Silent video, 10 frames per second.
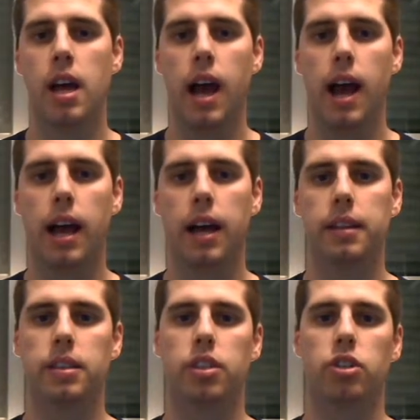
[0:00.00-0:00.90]
and
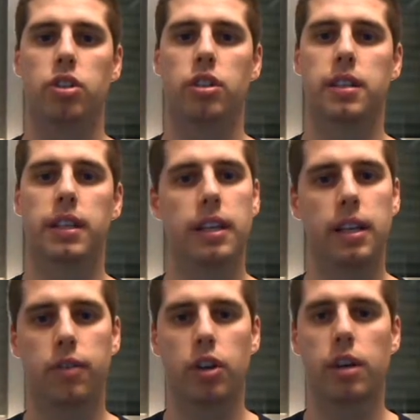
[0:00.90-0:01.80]
this is just to see if
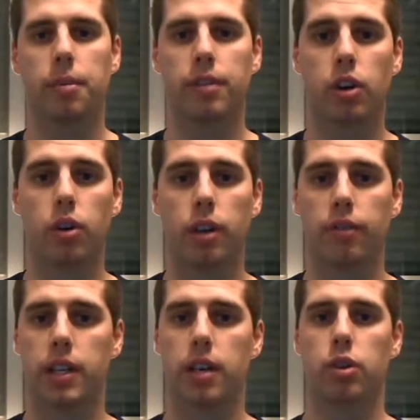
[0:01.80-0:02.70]
you're going to be recording
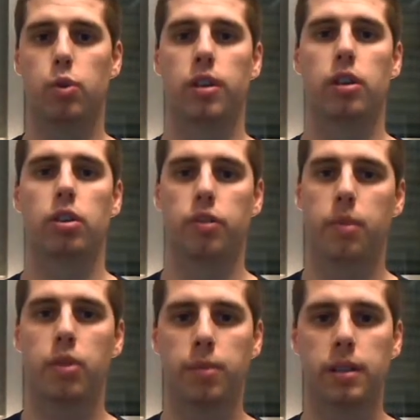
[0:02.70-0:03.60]
videos with a lot of
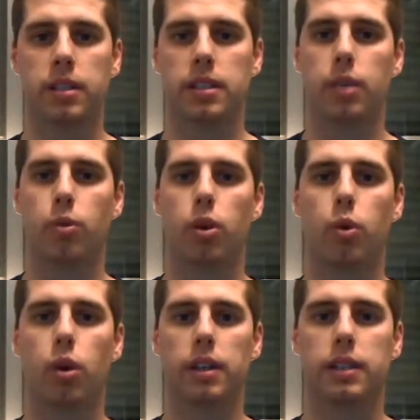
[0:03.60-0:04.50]
movement, to see what
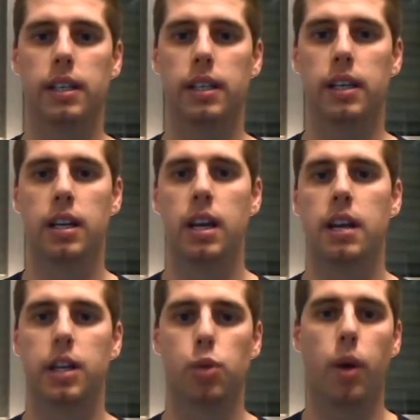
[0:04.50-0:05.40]
quality
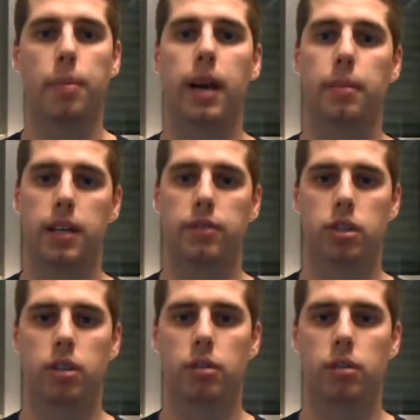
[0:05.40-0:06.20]
this webcam gives you.